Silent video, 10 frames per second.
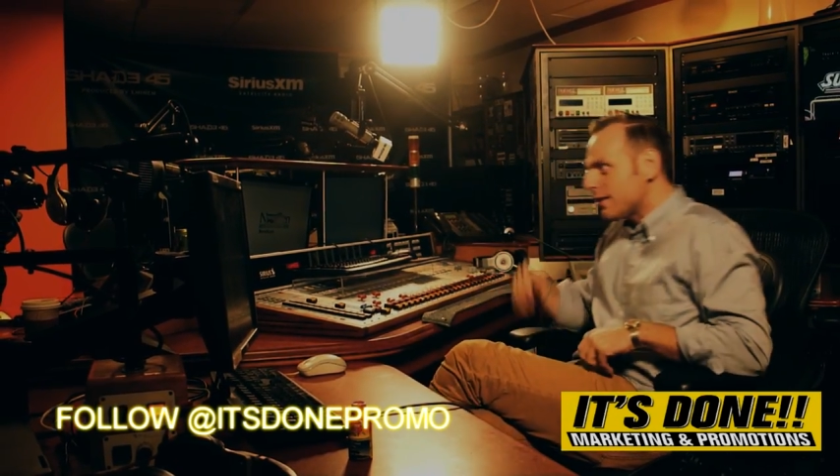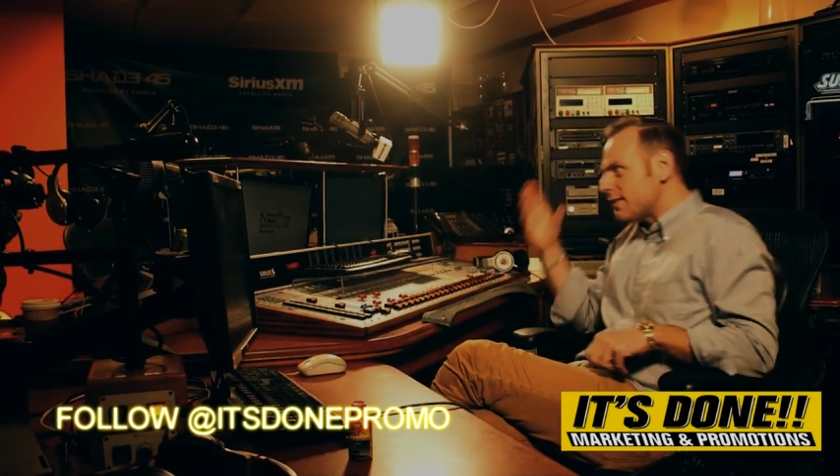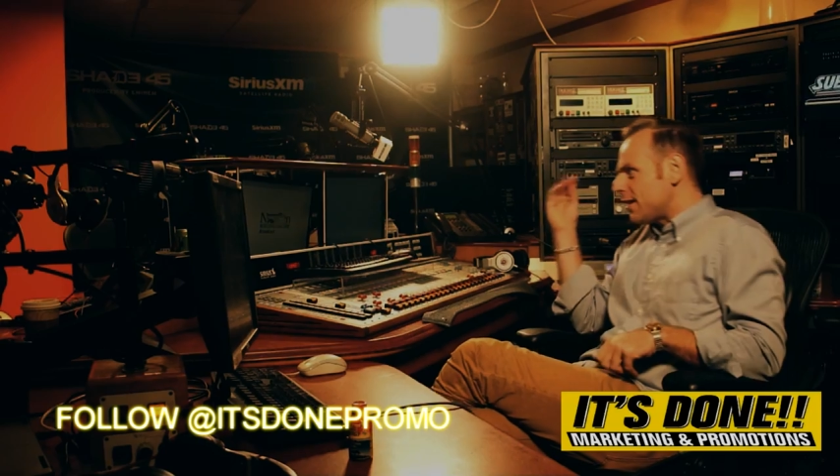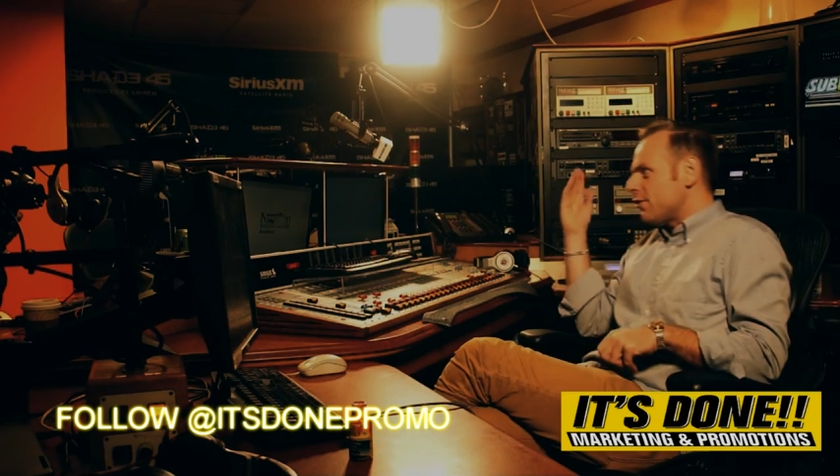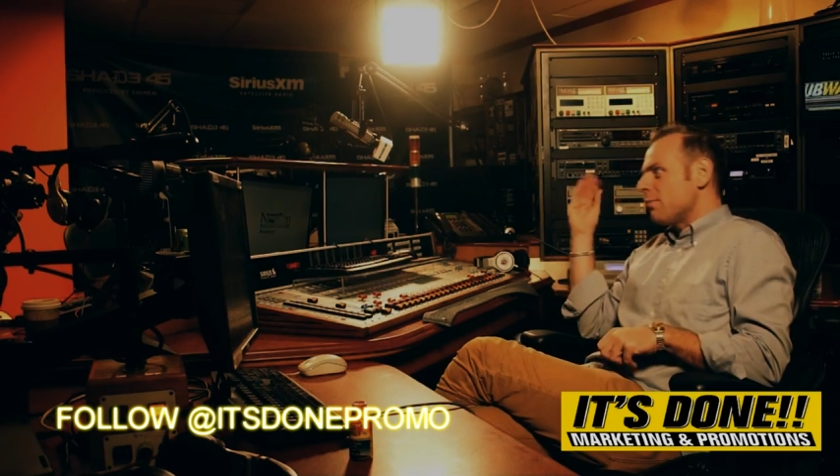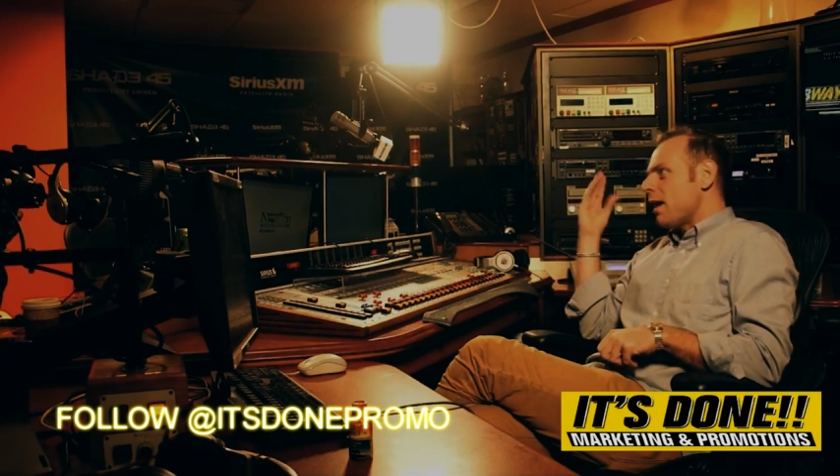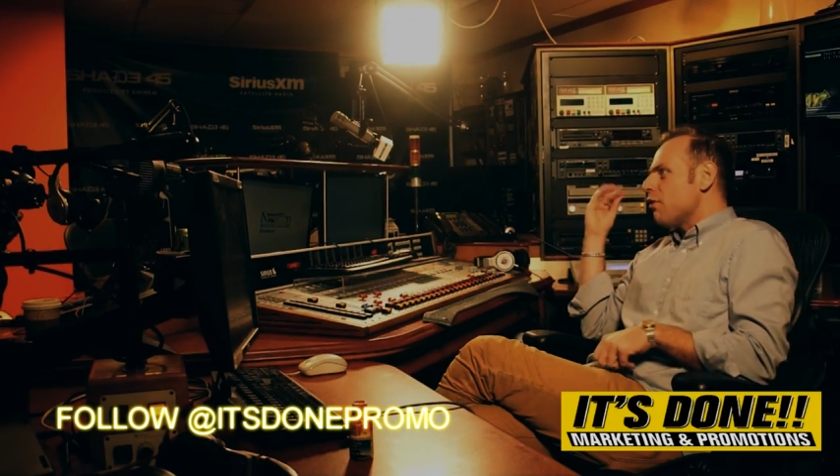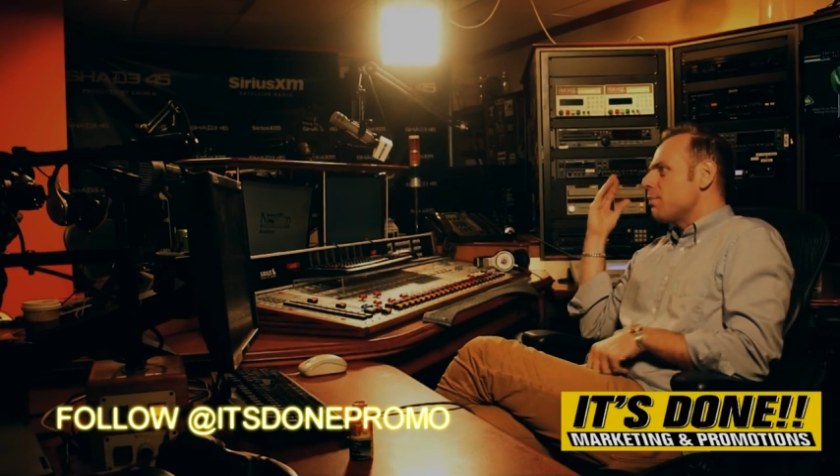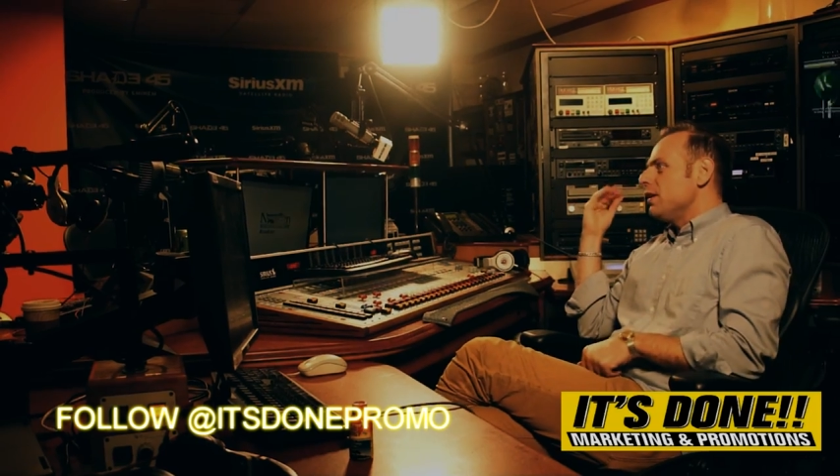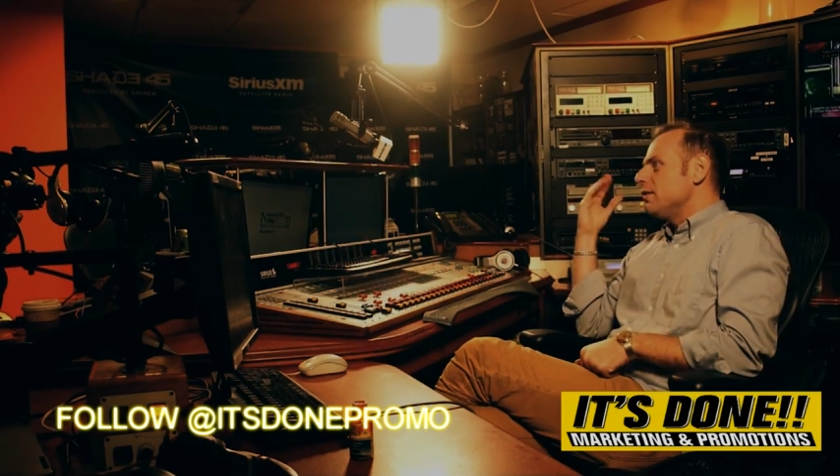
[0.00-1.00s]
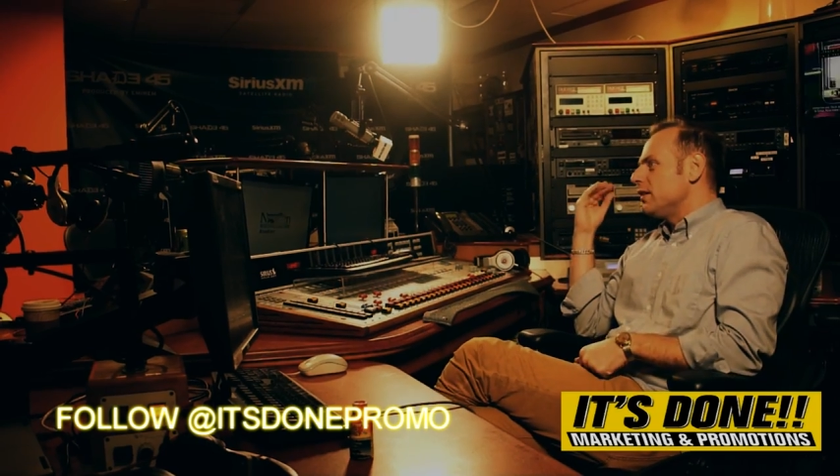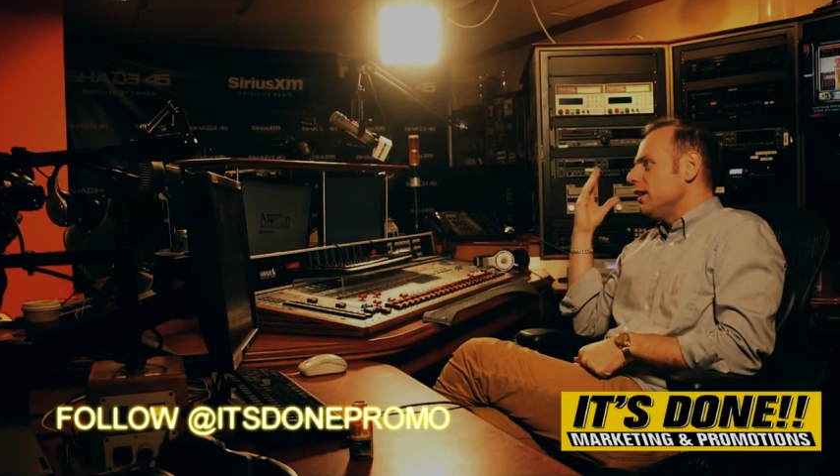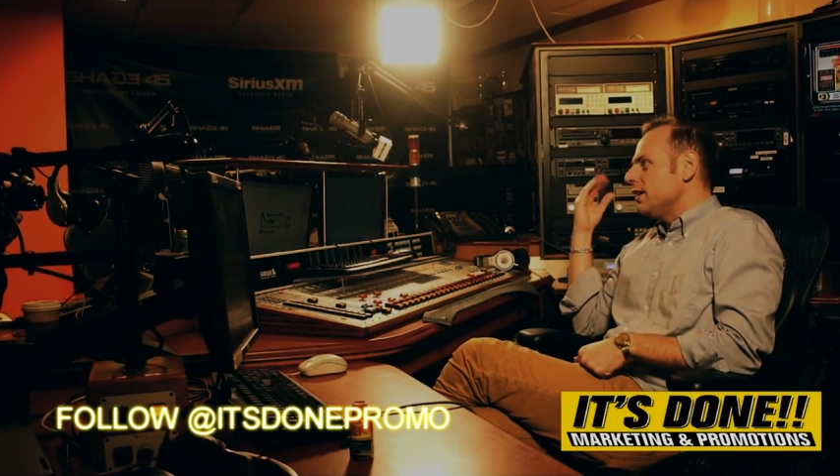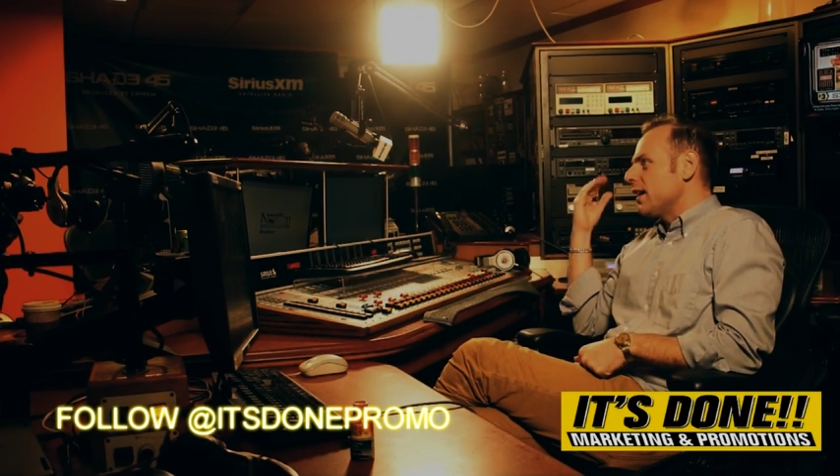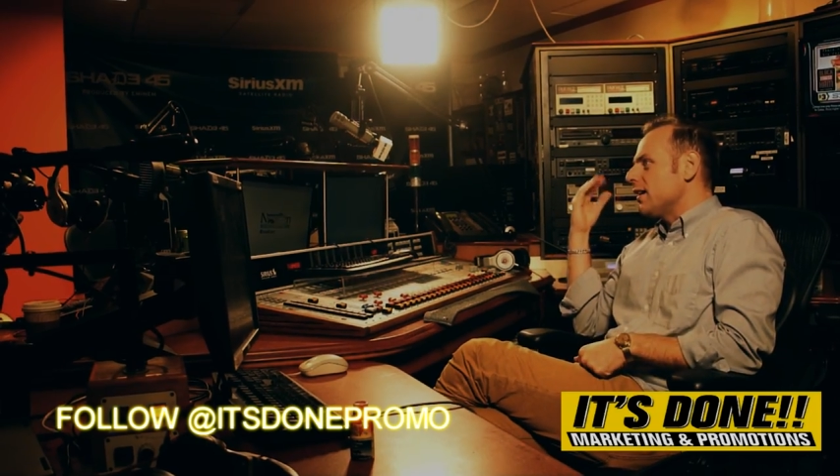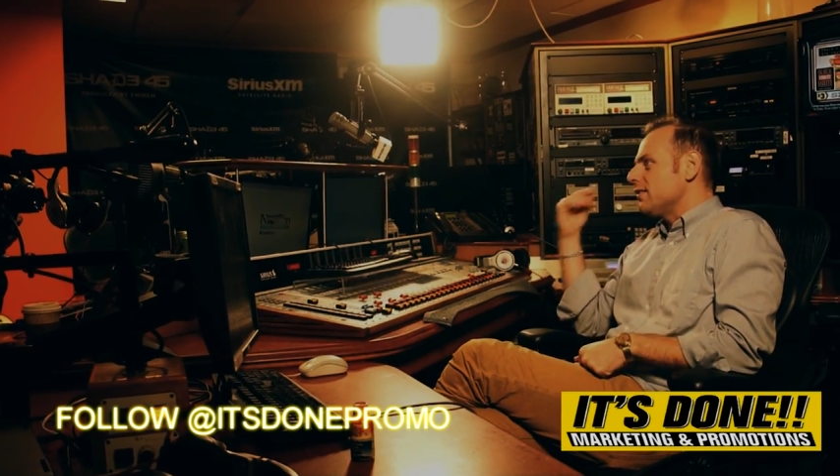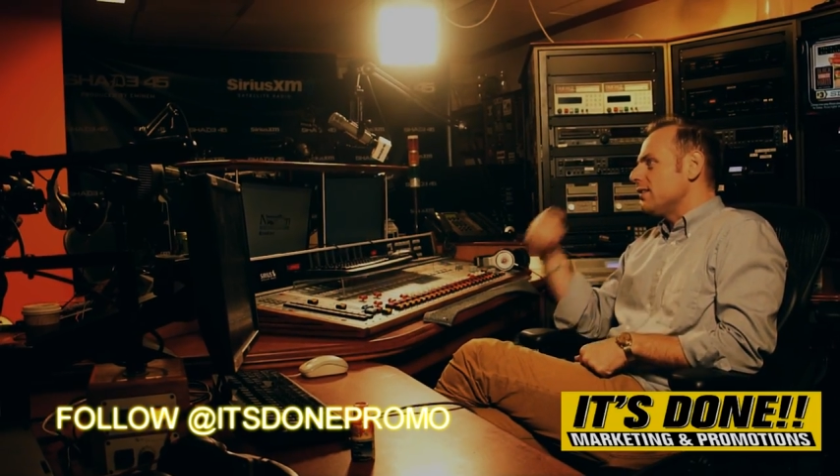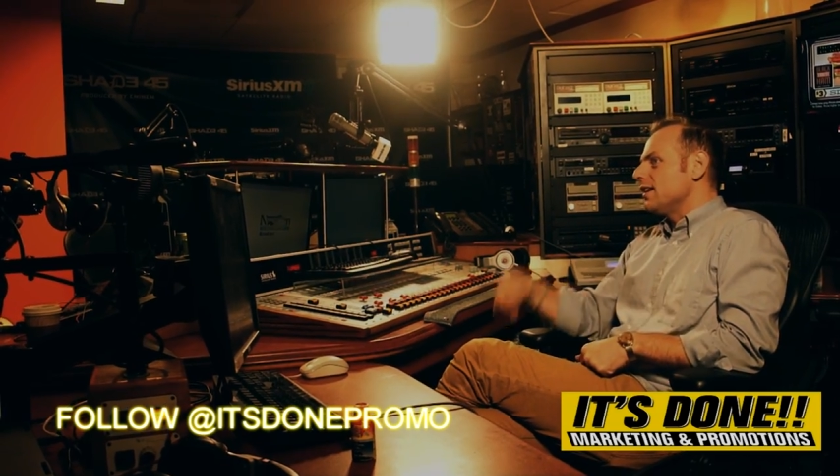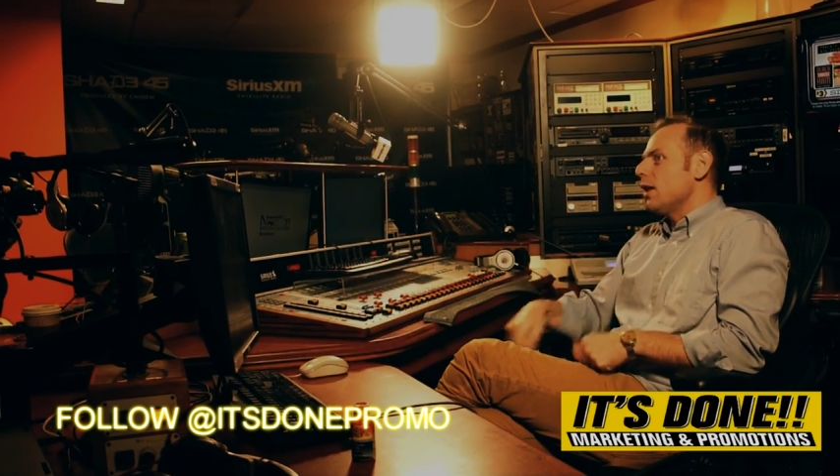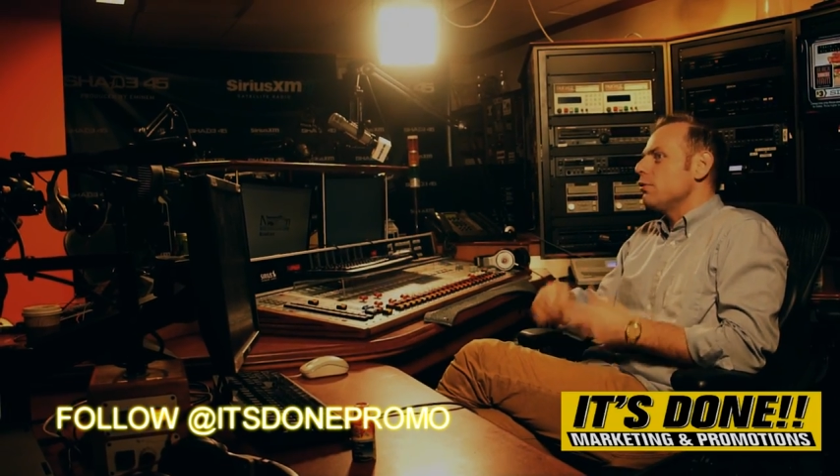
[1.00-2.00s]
that's not your mouthpiece getting that shit.